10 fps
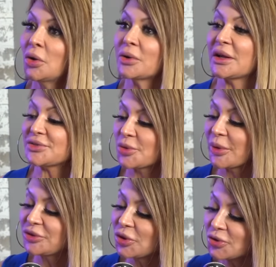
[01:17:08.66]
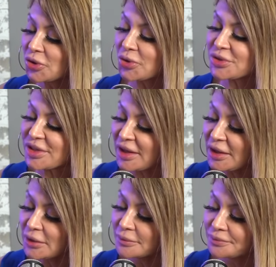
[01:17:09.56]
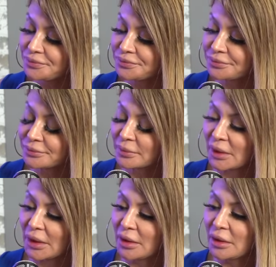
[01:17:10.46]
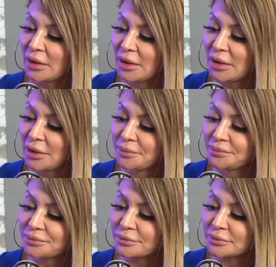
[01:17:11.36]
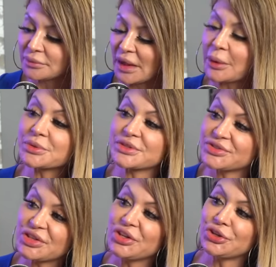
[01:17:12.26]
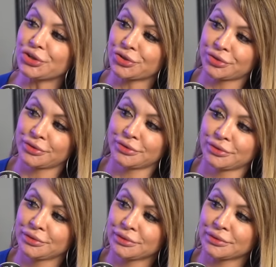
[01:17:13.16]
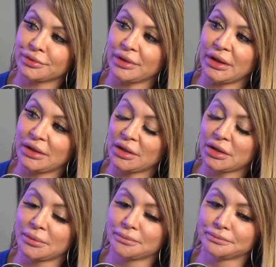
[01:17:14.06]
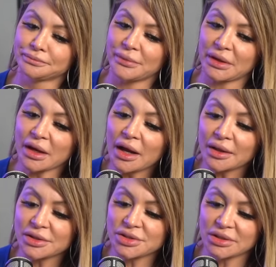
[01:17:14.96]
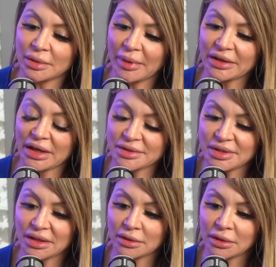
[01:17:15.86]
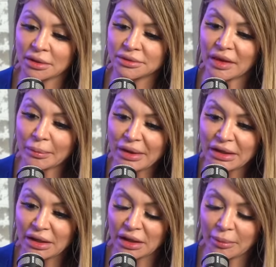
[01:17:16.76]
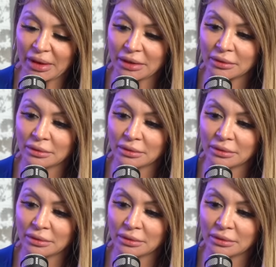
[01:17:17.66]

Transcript: Okay, so when Dos Locos hit, I was a senior in college, and then my dad's like, termina, and I'm like,